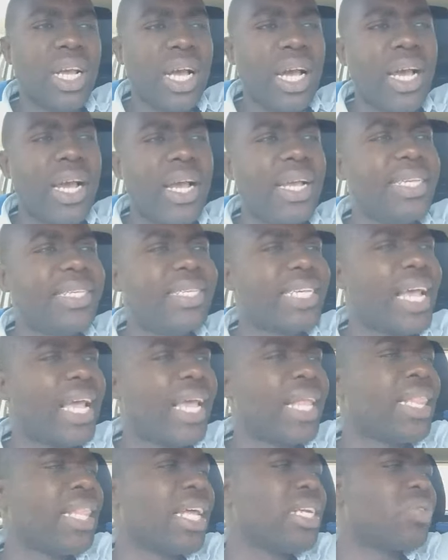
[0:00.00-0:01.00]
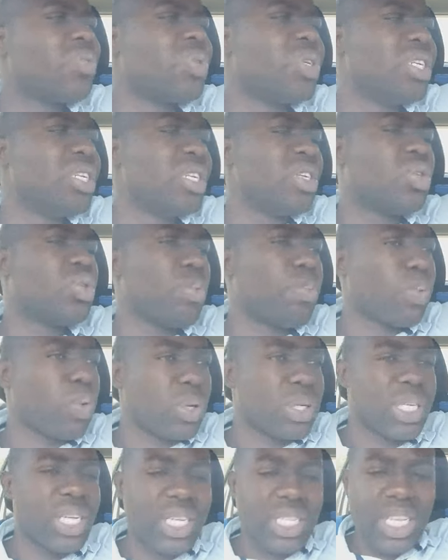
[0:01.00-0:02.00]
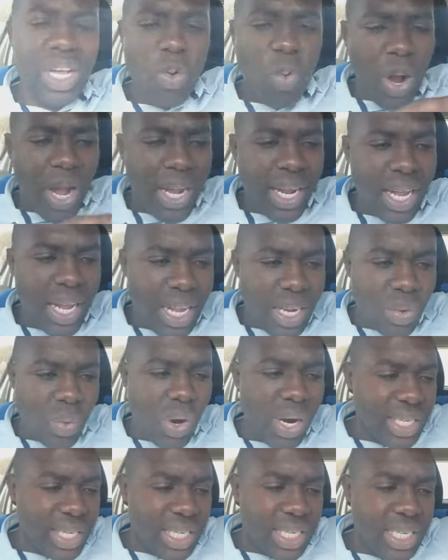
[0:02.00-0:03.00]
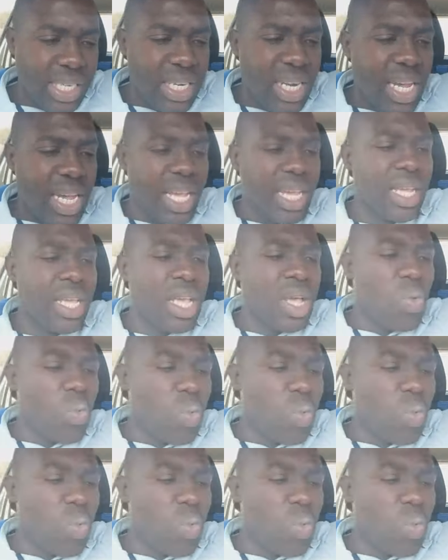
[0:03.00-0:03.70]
He's saying that we need to protect the NYDA.